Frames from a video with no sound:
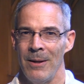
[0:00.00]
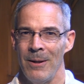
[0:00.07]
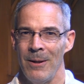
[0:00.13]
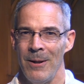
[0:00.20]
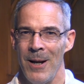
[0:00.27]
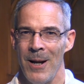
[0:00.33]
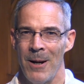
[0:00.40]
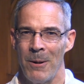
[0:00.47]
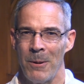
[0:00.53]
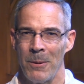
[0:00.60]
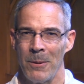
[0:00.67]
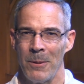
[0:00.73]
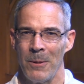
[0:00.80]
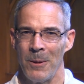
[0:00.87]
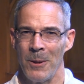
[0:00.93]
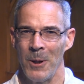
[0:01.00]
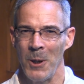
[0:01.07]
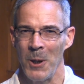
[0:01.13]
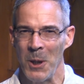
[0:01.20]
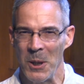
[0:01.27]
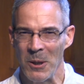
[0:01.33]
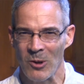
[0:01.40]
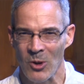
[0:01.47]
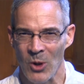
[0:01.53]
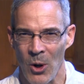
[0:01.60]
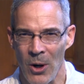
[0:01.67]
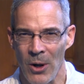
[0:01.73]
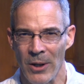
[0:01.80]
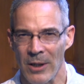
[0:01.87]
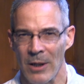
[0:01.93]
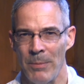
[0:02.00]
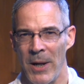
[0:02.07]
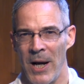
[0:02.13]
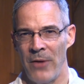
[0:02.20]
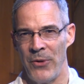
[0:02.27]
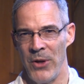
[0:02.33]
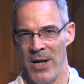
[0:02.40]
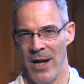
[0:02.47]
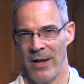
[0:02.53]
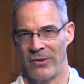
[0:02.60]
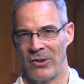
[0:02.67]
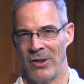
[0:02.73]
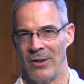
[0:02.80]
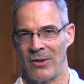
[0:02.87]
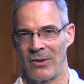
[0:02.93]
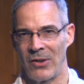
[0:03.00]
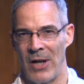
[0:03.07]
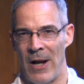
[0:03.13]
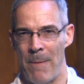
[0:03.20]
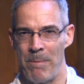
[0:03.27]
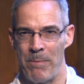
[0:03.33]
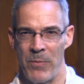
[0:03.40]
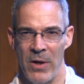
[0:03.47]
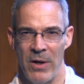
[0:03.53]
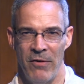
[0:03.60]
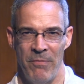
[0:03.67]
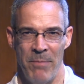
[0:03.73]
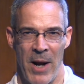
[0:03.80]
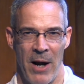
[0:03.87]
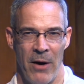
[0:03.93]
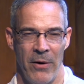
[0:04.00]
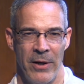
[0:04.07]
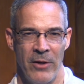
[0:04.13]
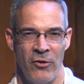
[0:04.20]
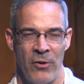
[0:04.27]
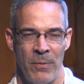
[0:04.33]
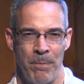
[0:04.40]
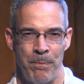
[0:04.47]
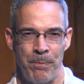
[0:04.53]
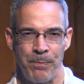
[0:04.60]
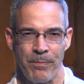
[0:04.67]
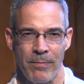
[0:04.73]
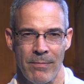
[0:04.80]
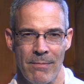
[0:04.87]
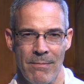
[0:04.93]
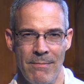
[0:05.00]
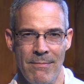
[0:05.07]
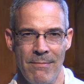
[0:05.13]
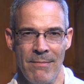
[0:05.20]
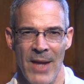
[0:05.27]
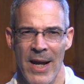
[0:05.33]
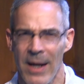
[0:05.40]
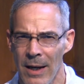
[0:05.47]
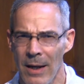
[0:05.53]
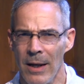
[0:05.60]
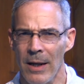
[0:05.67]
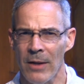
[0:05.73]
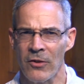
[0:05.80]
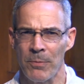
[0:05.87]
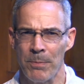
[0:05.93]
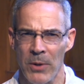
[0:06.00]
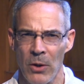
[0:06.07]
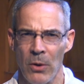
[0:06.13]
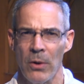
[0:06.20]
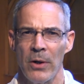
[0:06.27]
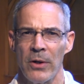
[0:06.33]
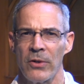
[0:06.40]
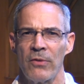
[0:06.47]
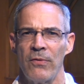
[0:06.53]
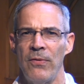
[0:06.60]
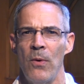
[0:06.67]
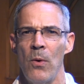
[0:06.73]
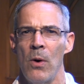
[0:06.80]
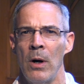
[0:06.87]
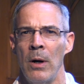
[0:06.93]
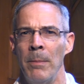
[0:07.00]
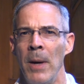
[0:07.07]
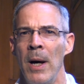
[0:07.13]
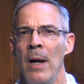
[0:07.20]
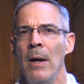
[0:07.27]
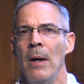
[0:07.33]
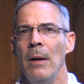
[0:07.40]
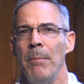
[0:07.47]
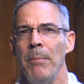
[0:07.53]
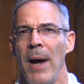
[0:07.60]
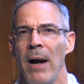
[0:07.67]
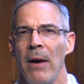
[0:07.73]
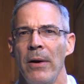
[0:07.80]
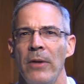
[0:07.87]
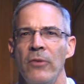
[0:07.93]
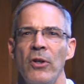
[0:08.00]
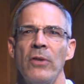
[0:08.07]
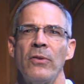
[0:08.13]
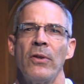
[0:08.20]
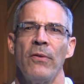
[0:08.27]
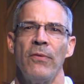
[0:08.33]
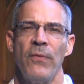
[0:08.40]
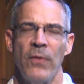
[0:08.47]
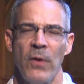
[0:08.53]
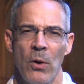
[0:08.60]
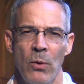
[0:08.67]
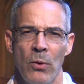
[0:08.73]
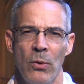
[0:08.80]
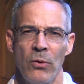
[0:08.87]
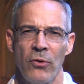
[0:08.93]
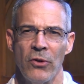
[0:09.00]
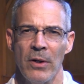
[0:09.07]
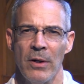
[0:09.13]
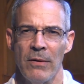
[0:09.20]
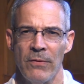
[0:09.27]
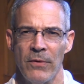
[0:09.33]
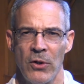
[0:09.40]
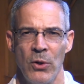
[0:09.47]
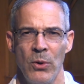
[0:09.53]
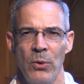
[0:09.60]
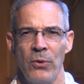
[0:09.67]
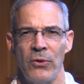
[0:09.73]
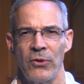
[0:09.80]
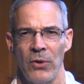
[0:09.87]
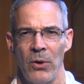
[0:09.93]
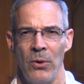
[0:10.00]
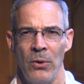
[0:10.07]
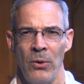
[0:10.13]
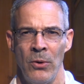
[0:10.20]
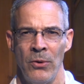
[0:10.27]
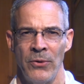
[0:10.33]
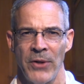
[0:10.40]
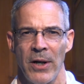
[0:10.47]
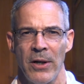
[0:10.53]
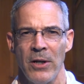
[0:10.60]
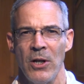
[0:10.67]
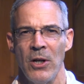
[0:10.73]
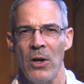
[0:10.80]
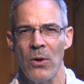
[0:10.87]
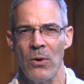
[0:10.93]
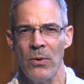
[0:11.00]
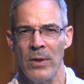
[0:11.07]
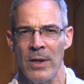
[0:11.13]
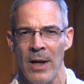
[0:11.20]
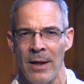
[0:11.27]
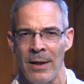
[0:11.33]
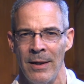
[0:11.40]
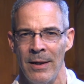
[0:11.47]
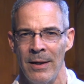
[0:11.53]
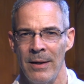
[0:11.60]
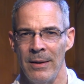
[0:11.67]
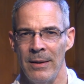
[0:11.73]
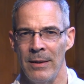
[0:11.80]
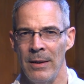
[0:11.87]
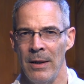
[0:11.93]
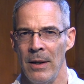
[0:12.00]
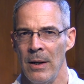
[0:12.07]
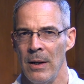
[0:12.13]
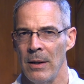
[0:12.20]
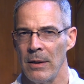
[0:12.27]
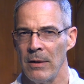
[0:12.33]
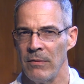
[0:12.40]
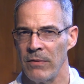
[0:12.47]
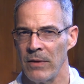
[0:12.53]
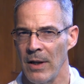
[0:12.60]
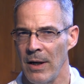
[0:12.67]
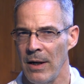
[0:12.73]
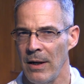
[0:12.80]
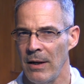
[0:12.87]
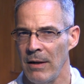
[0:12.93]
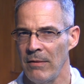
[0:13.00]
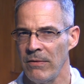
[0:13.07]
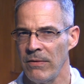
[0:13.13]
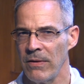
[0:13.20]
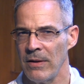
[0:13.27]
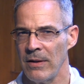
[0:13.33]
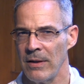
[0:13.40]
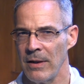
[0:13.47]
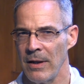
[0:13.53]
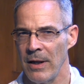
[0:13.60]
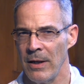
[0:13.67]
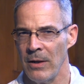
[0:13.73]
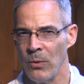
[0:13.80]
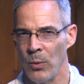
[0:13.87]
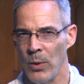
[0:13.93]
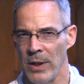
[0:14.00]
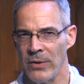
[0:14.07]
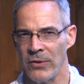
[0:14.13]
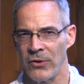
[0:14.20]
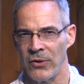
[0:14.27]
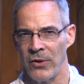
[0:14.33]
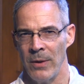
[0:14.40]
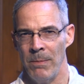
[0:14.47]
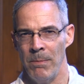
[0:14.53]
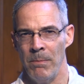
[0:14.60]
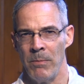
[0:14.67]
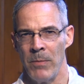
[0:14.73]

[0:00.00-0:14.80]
Now, let's talk about the essence of marriage. In its purest form, marriage is the fusion of two souls, a union of love and wisdom,